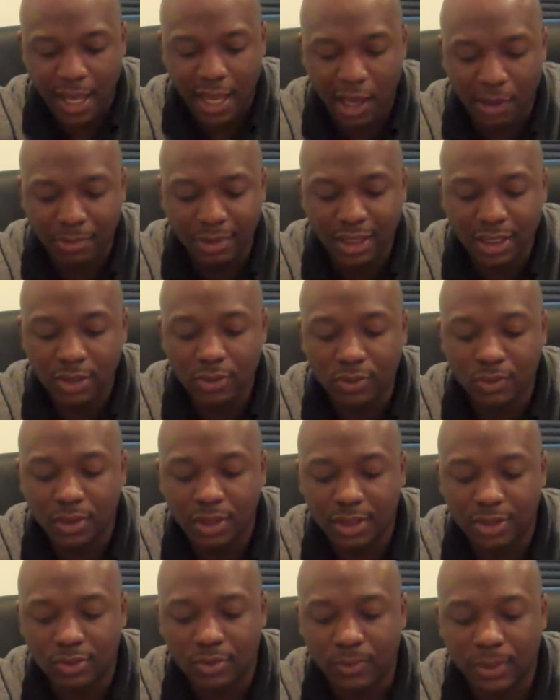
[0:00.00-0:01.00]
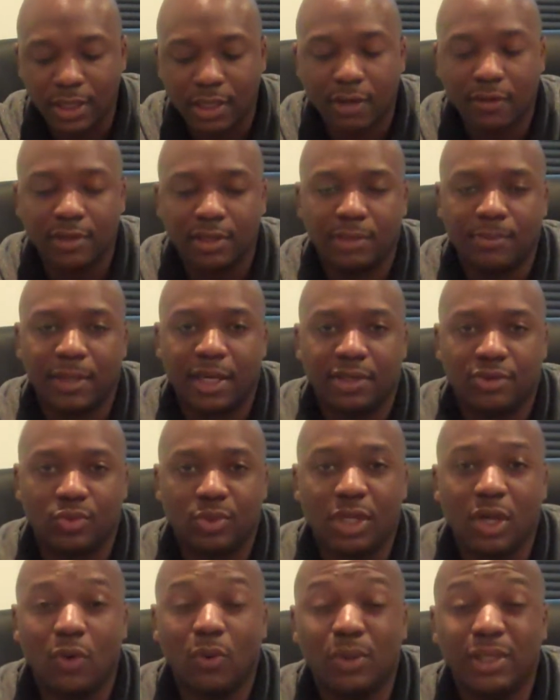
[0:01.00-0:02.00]
How many units do we currently
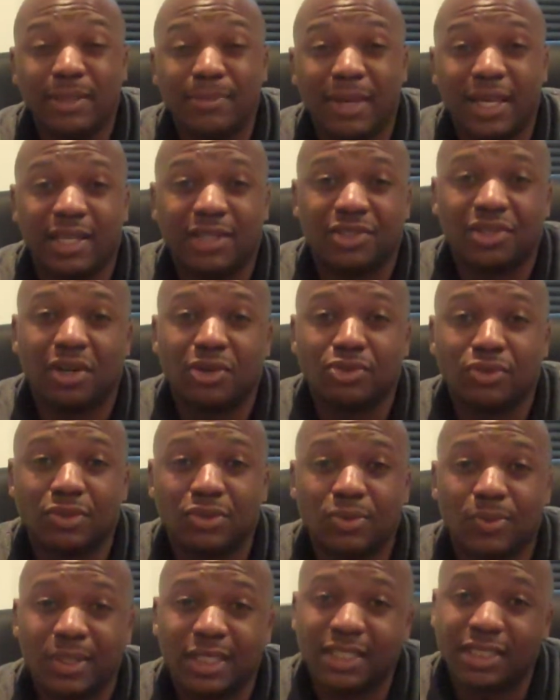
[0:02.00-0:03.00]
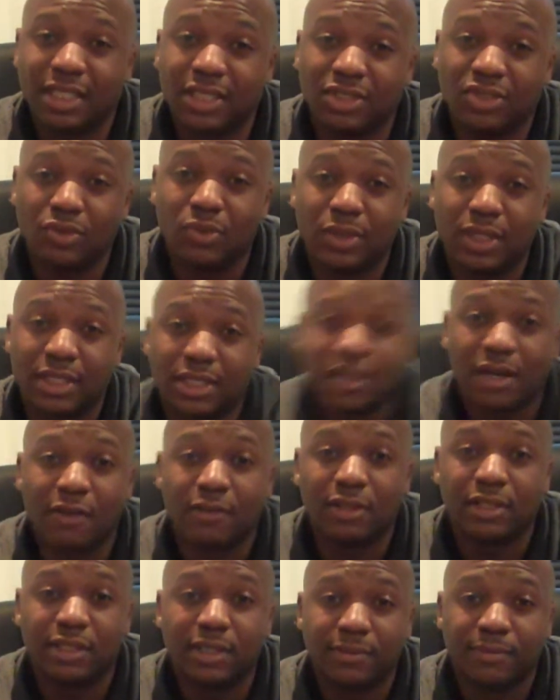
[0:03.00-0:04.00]
manage? We only manage 126 units
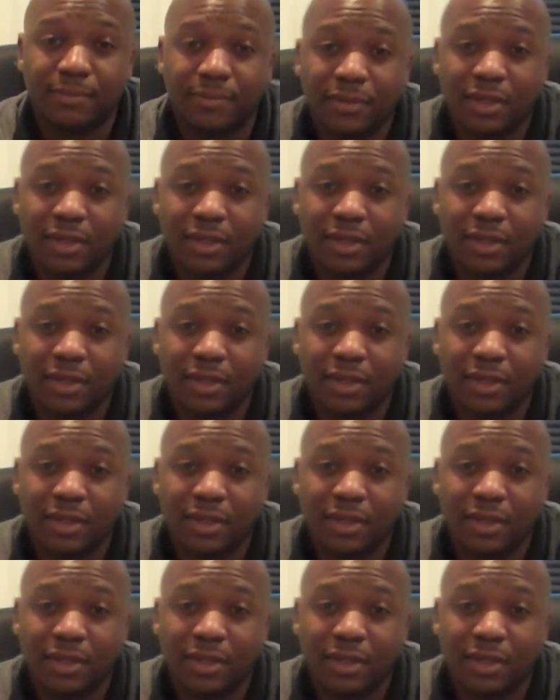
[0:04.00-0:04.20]
currently,